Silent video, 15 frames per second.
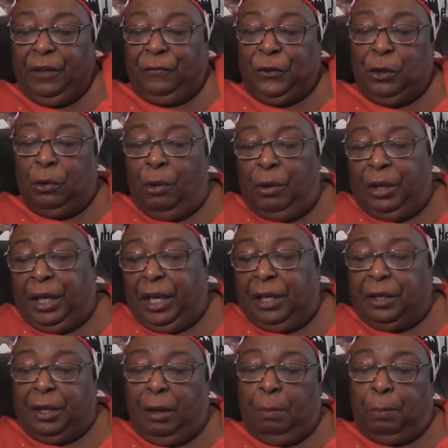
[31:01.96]
if you're going to
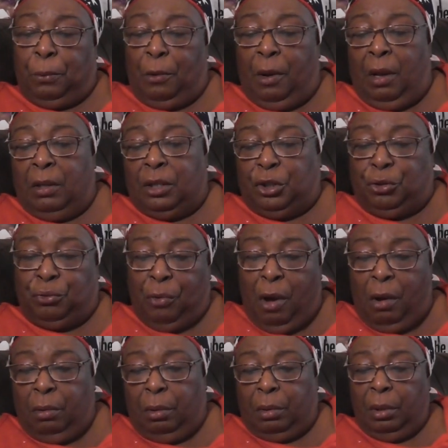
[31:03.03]
get them prawns
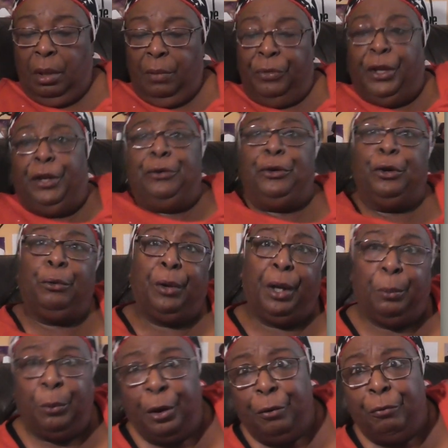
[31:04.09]
drunk, then do
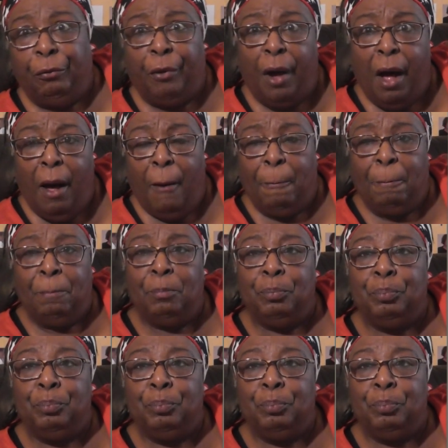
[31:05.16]
it with rum.